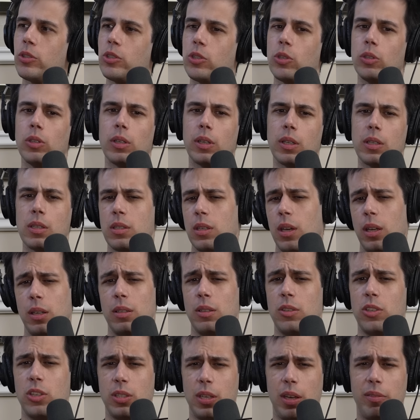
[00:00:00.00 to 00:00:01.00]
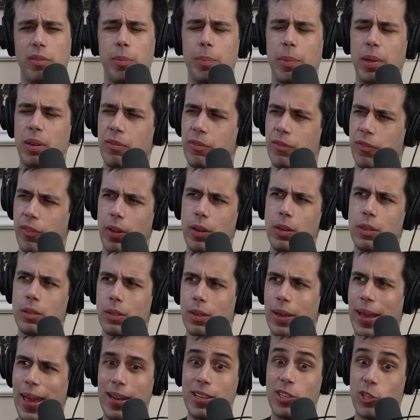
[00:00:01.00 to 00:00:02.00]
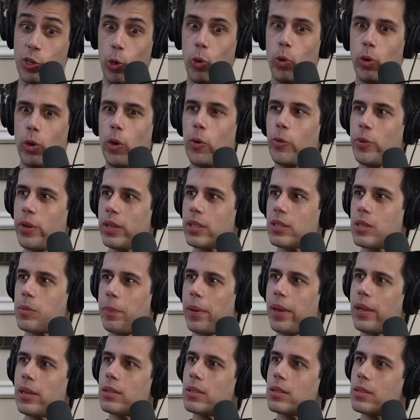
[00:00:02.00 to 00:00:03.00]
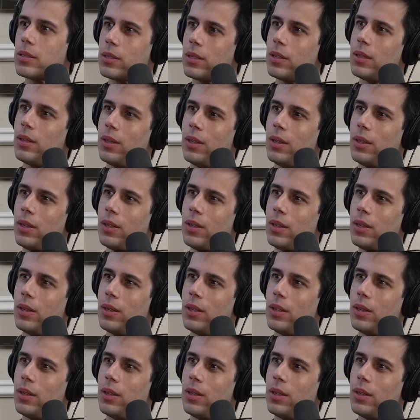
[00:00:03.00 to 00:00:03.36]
to look inside and just have a bit of fun at yeah. your own expense. Yeah,